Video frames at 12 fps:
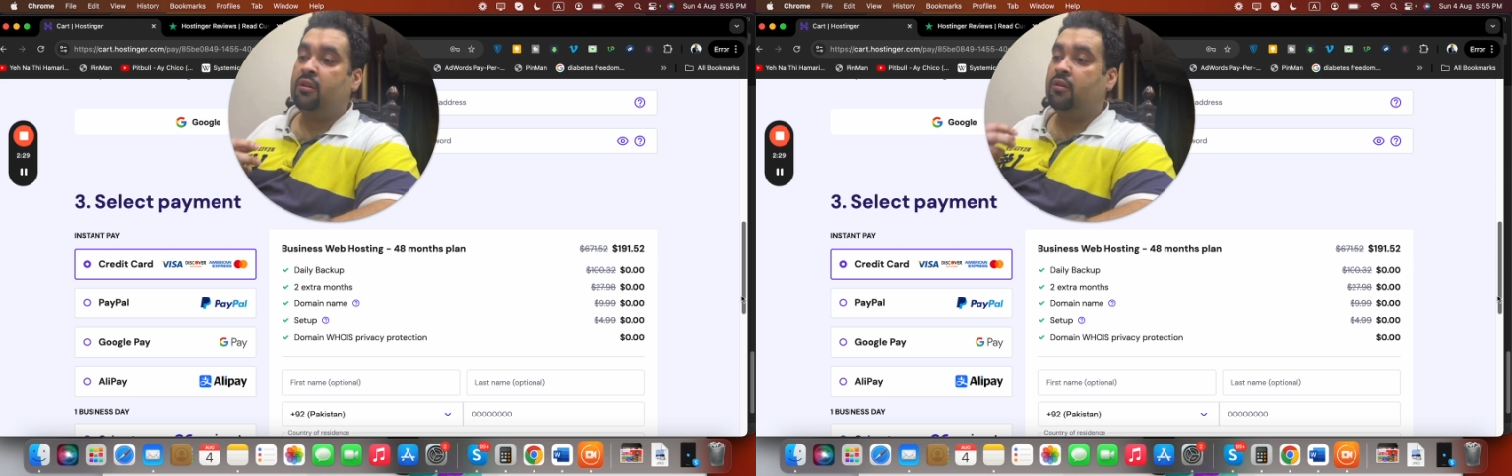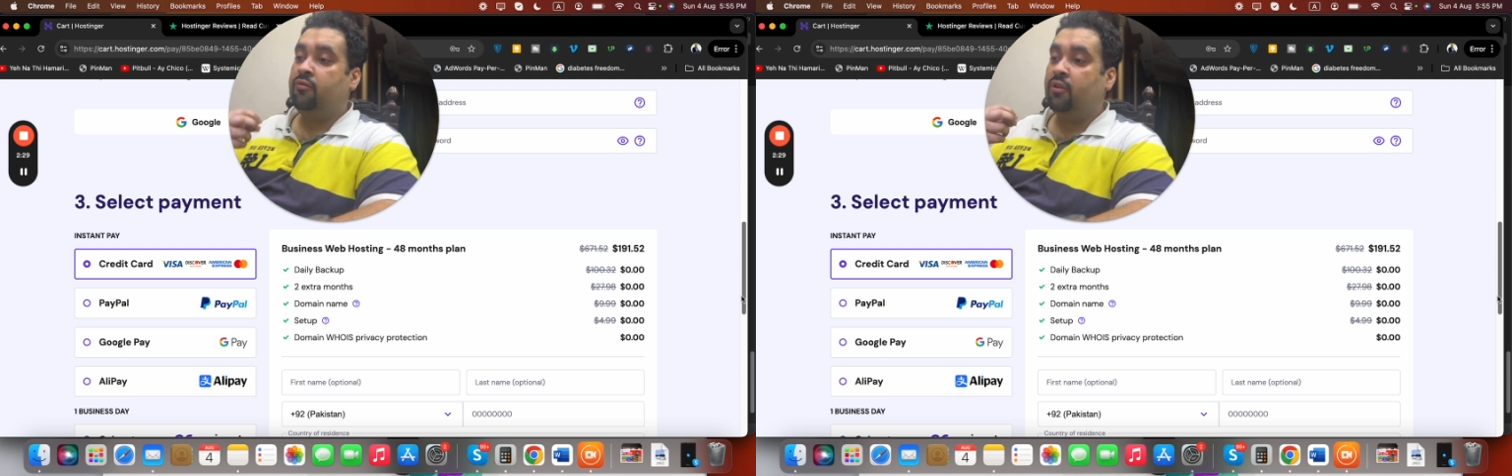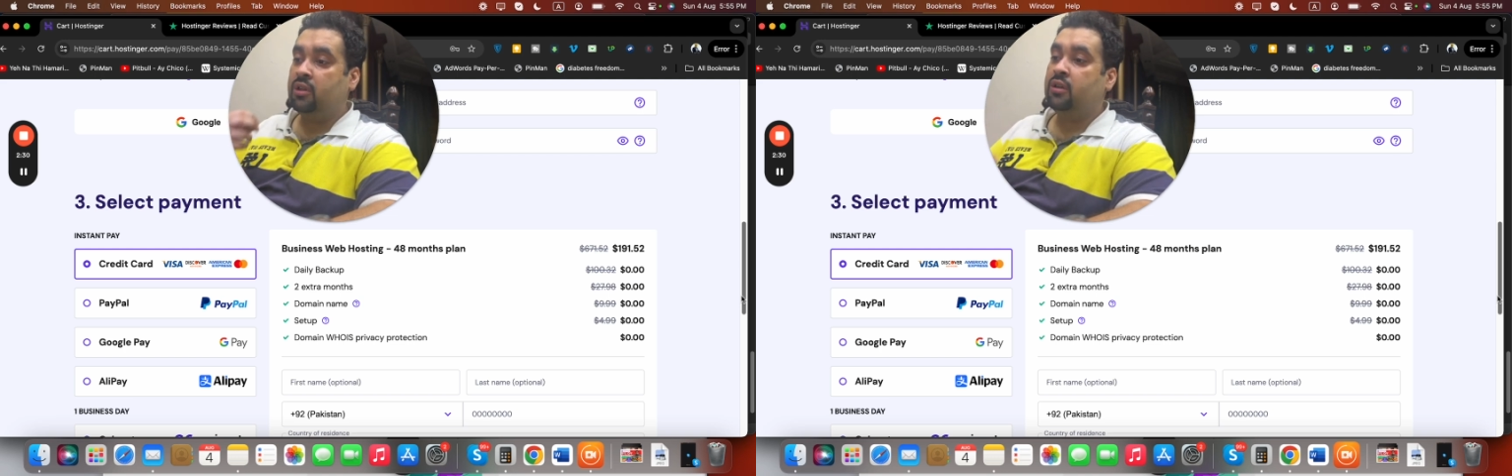a
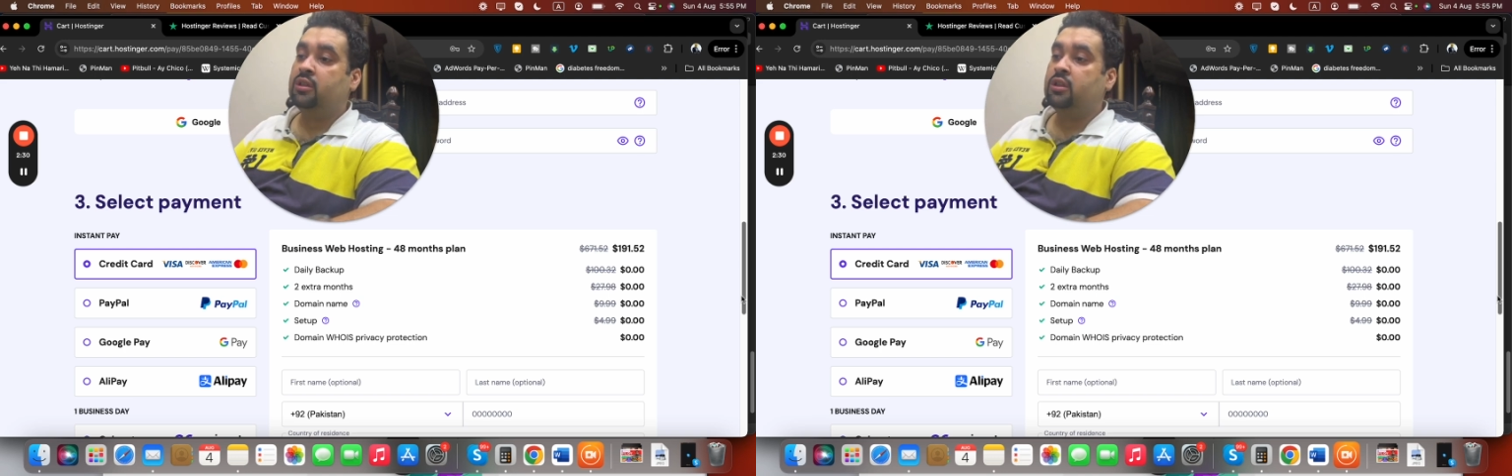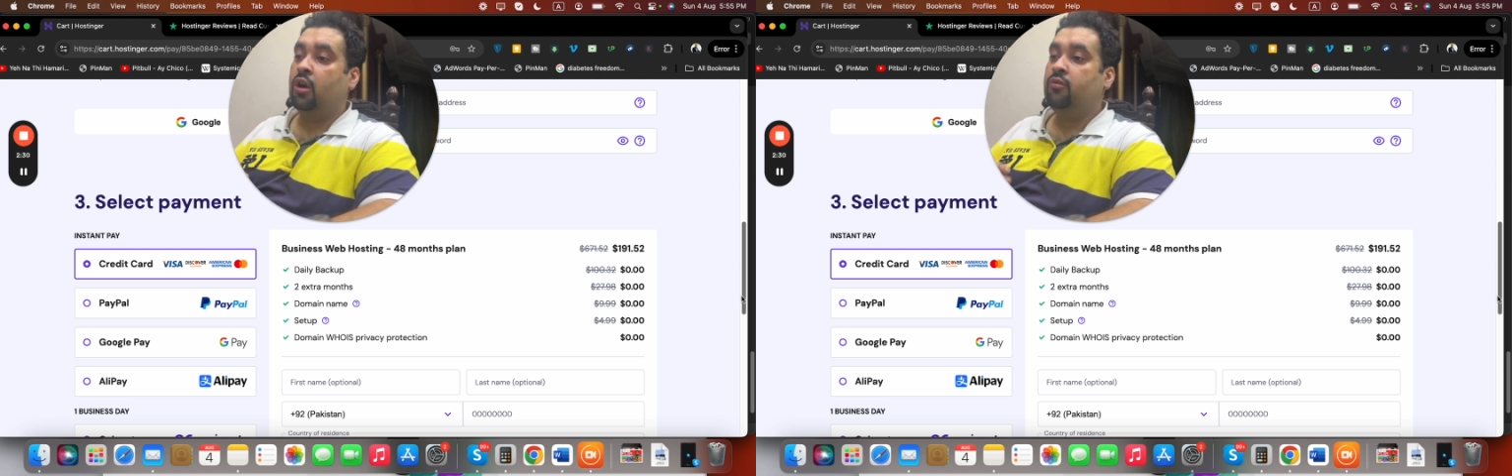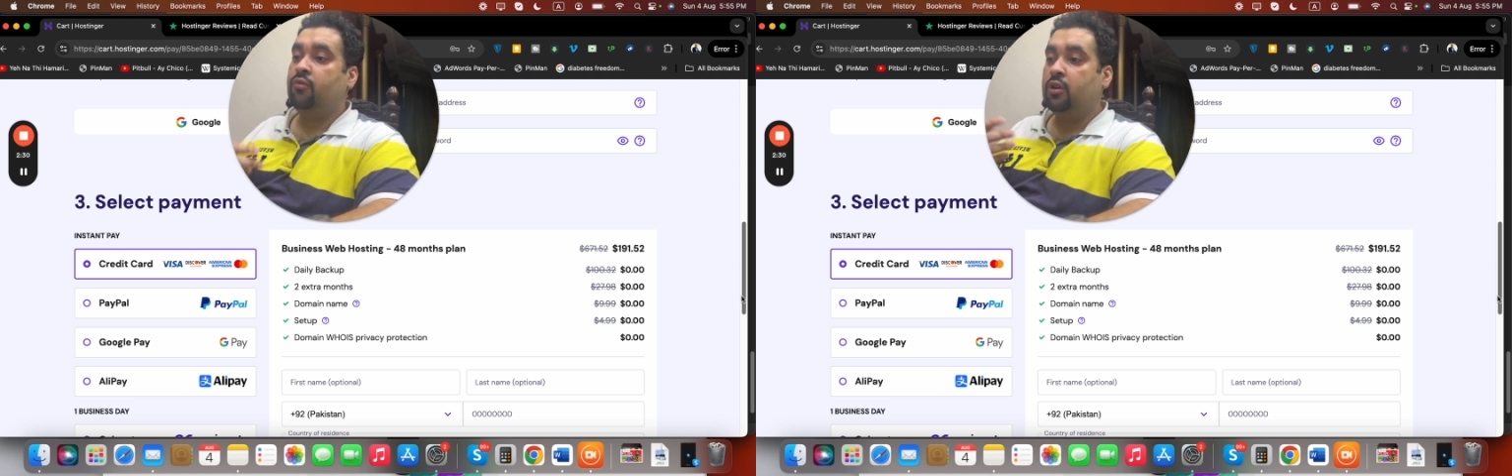further
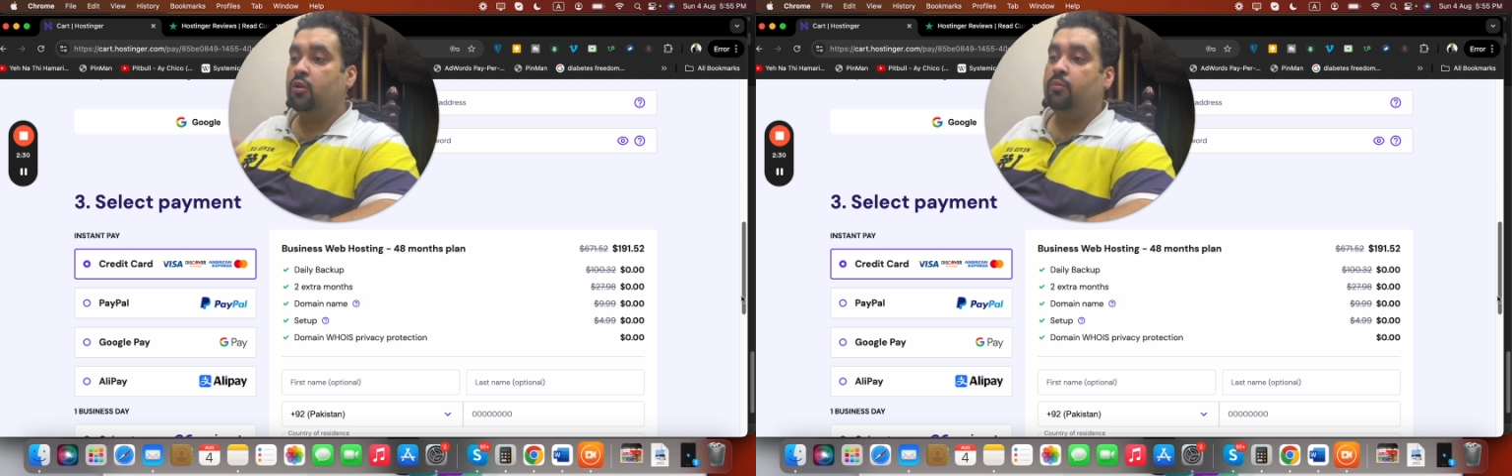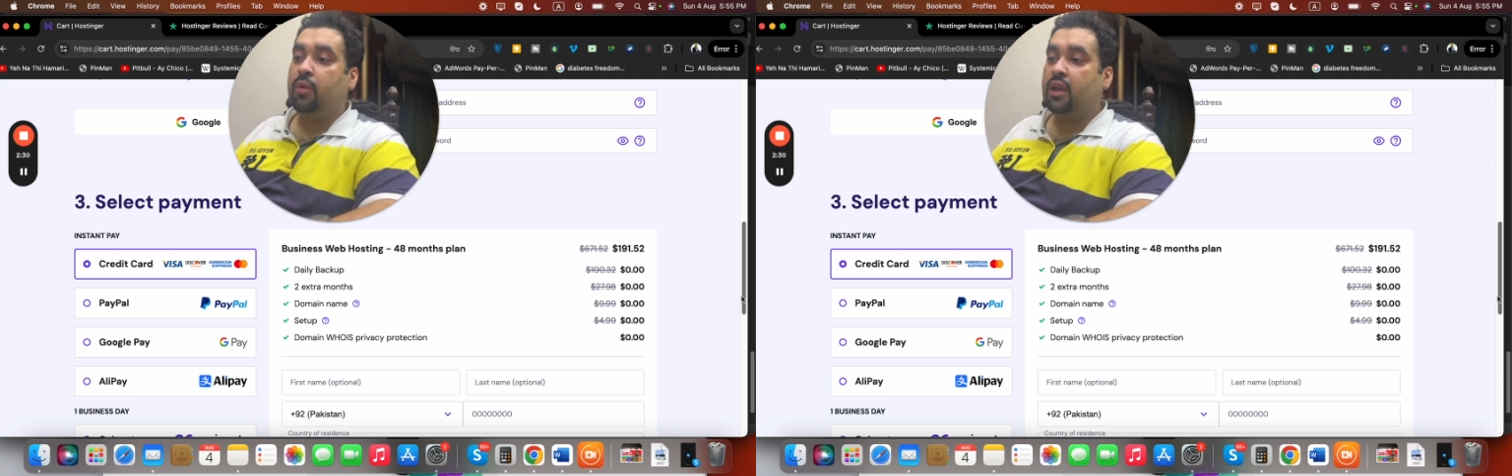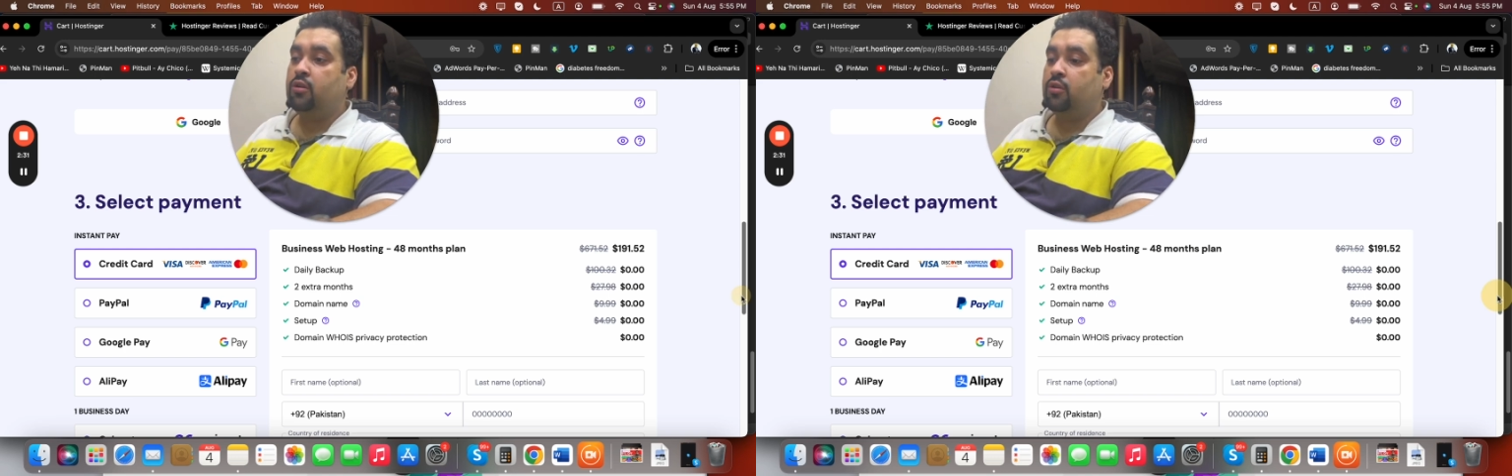discount when you
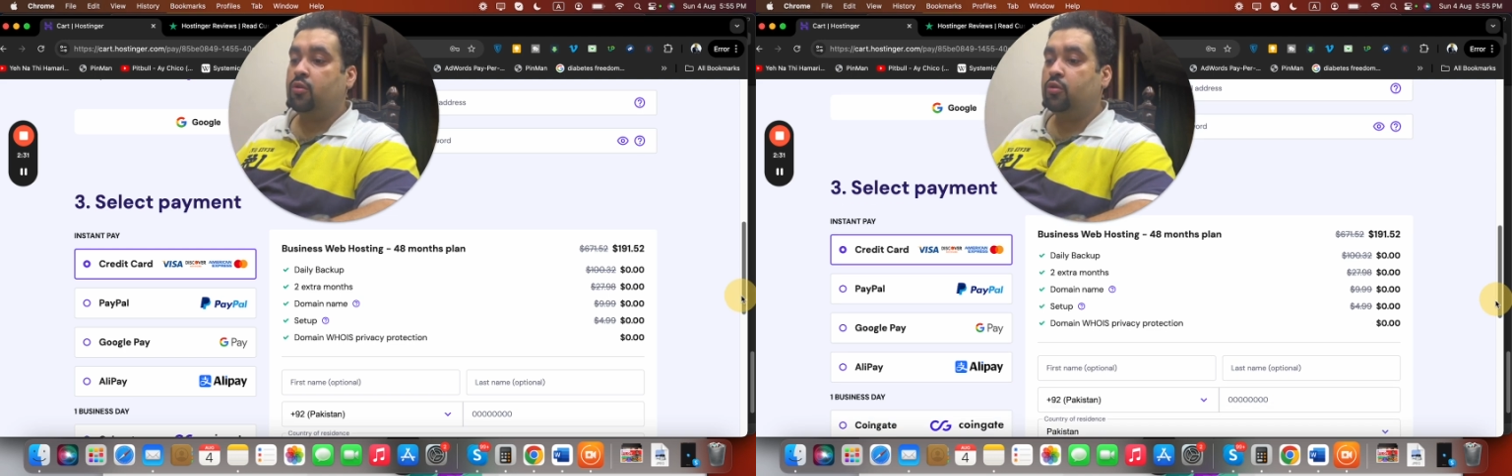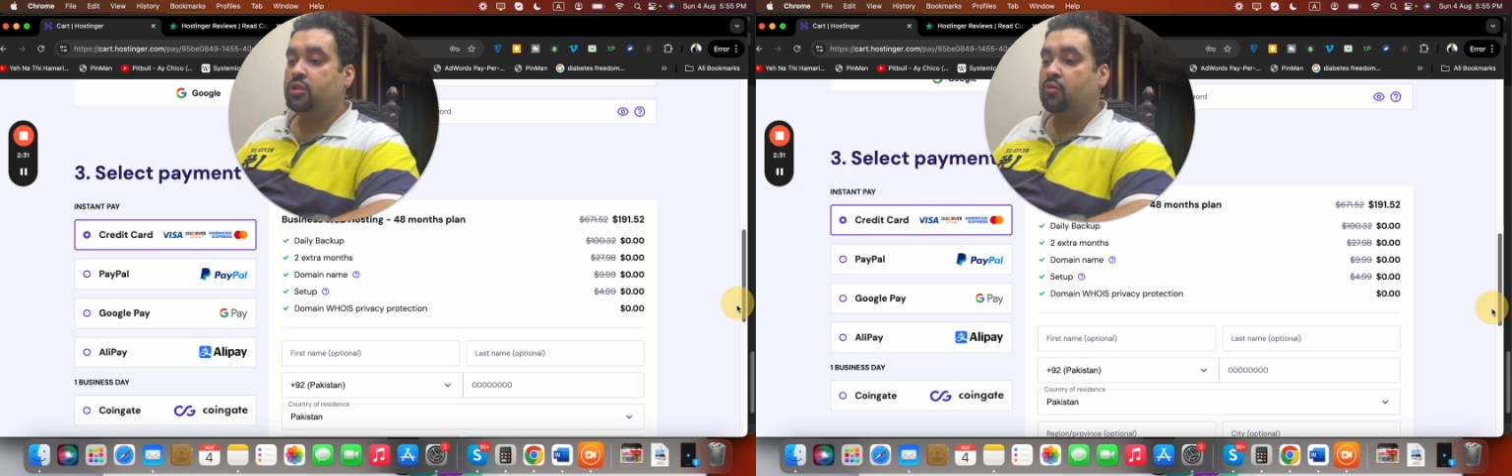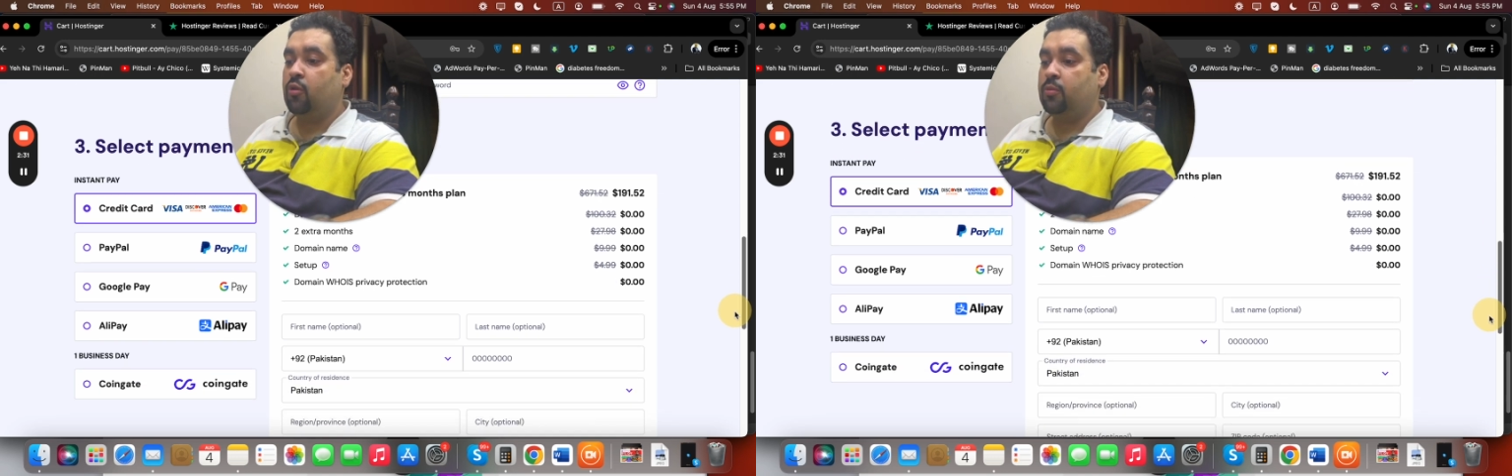buy your
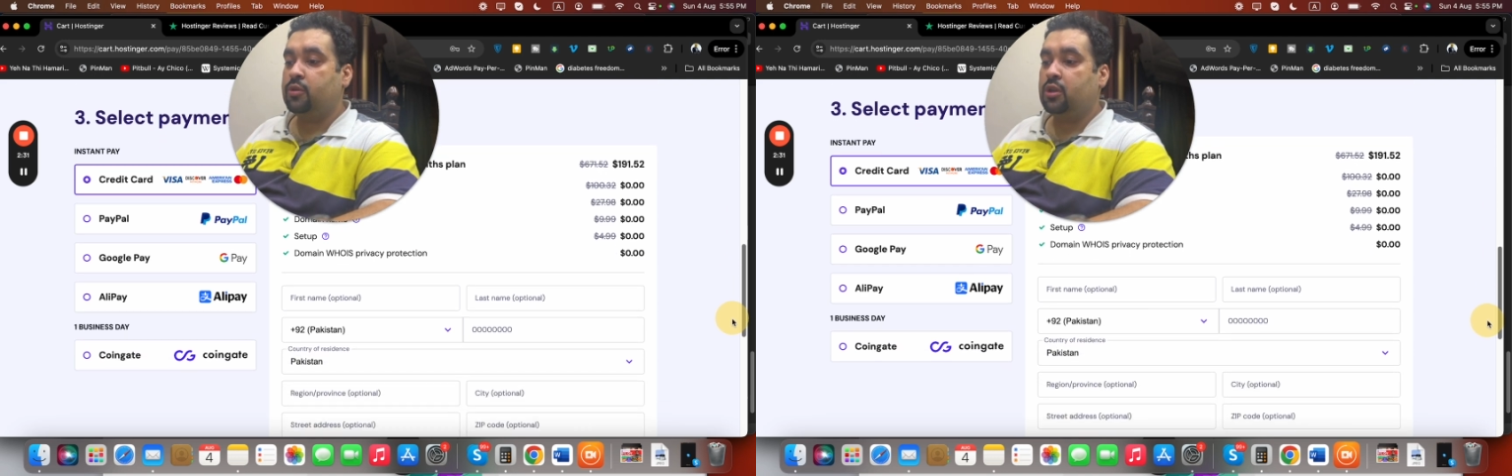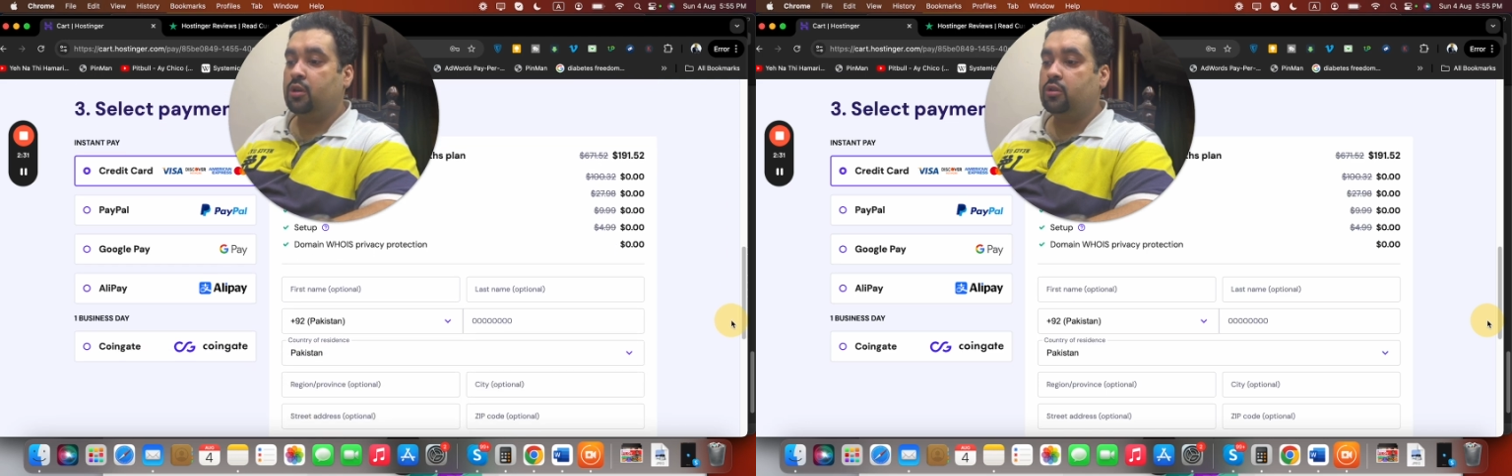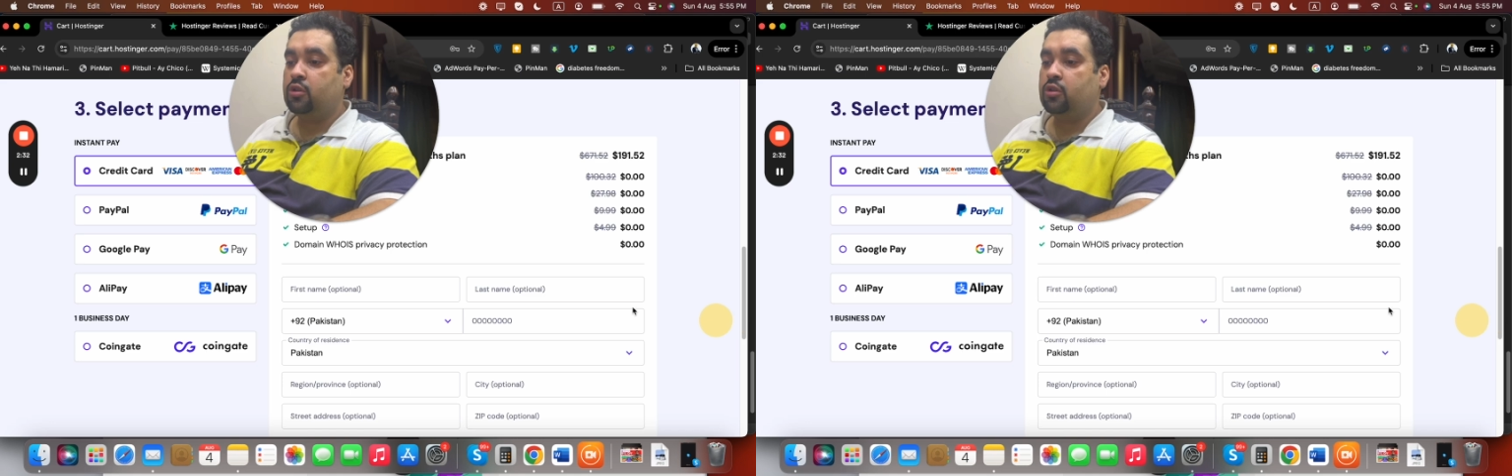hosting from Hostinger.